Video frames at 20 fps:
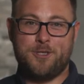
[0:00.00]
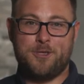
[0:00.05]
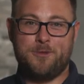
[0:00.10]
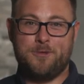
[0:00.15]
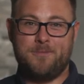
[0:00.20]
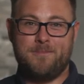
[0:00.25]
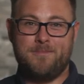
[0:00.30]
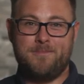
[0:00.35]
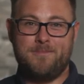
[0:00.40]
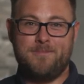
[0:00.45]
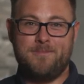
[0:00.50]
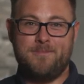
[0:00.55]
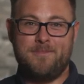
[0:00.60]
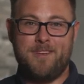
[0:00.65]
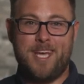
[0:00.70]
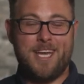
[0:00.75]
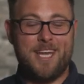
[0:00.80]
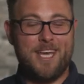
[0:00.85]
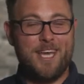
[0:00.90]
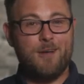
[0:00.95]
you
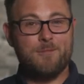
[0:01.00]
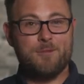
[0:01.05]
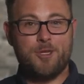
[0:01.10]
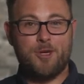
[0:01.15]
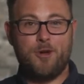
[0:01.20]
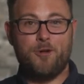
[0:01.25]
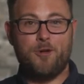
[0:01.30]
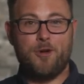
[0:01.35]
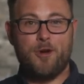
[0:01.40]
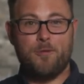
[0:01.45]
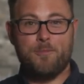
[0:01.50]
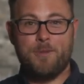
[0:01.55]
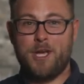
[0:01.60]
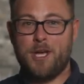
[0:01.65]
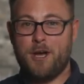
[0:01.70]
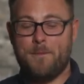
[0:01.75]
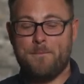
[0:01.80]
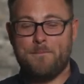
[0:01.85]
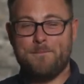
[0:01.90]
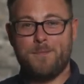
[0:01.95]
and it helps you grow and
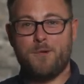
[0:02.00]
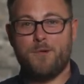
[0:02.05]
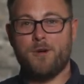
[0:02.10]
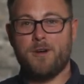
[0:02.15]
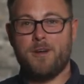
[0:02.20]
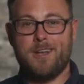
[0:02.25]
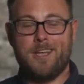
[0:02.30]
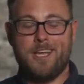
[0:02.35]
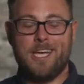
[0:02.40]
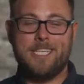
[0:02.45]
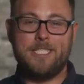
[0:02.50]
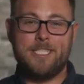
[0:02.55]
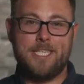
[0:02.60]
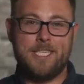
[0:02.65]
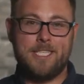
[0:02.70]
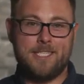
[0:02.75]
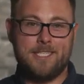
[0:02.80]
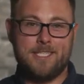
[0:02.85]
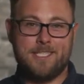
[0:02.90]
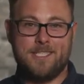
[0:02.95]
become more like
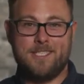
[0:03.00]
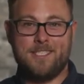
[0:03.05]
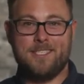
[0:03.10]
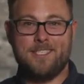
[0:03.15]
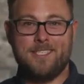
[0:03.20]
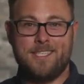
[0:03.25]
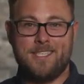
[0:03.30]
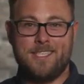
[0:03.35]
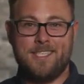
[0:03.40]
Jesus.